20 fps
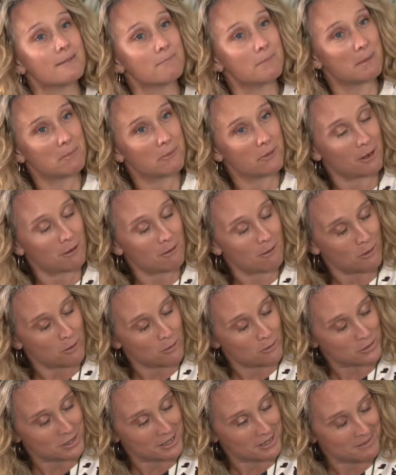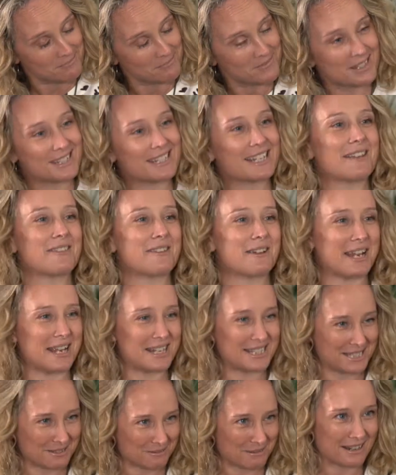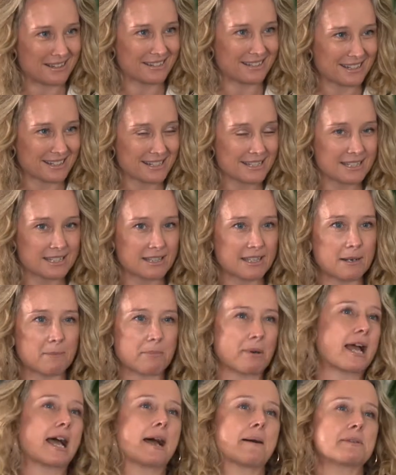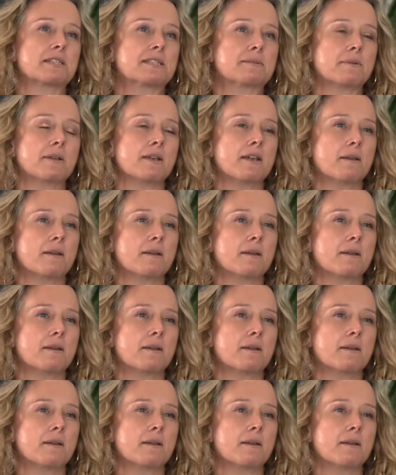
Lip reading: people that are older to get their heads around this than perhaps